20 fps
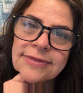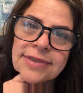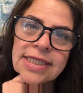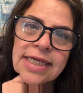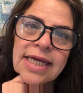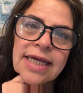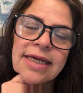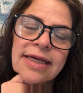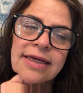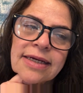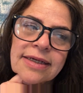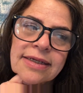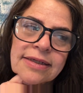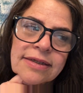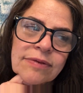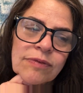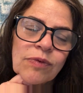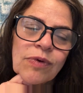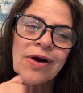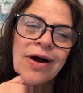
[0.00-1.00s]
Take
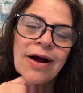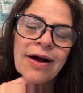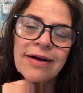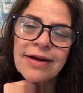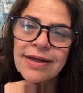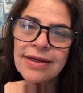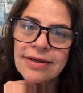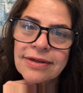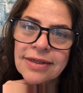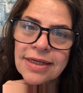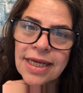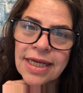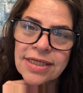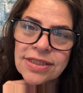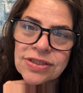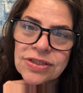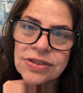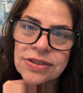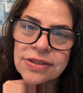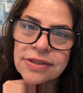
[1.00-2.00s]
a walk in
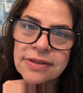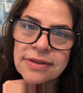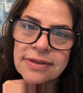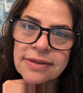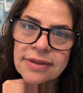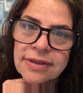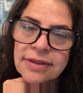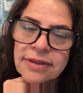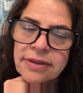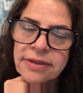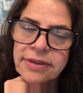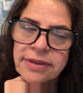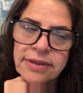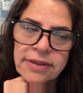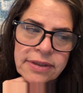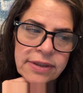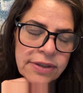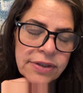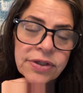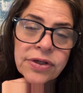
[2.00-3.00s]
nature.
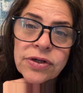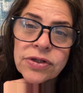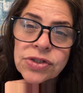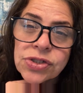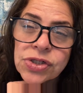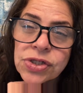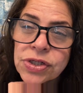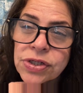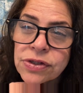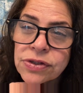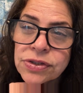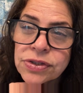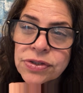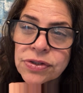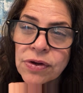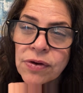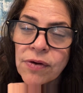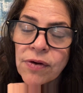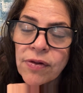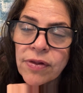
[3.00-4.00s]
Nurture your
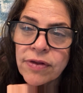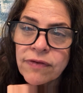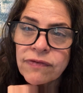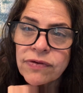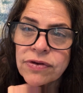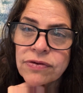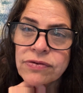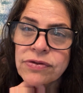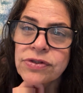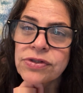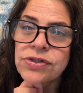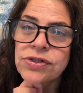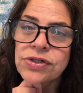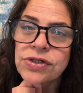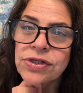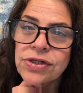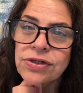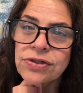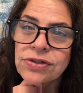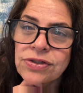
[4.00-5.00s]
soul. If you nurture
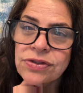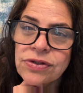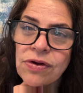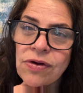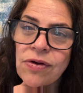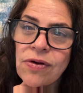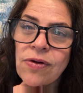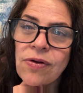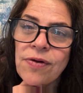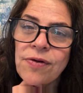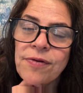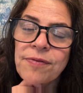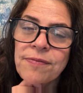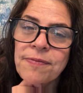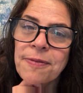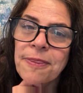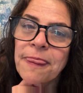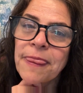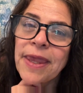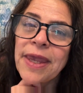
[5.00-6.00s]
your soul
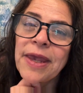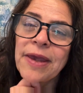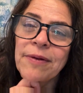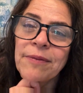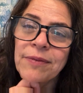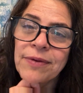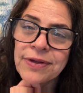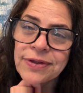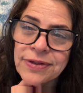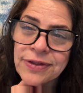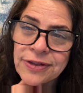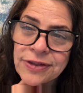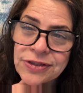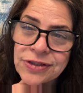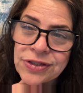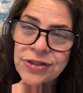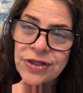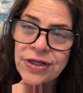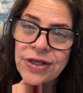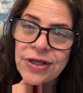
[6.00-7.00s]
it will
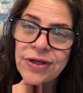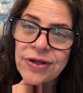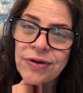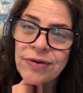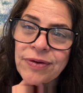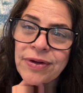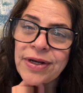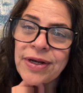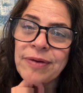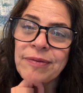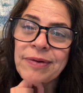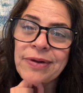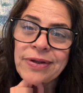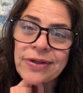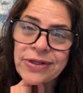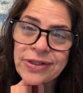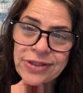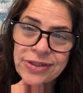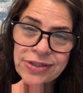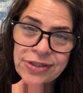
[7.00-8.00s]
nurture you and it will
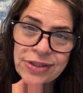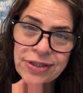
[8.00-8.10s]
nurture